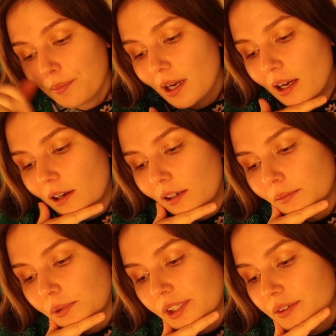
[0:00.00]
But
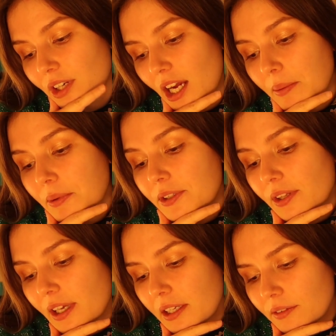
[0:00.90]
what even happens
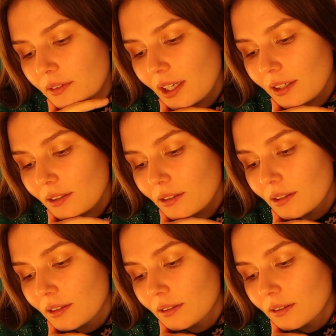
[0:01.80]
at the end of this,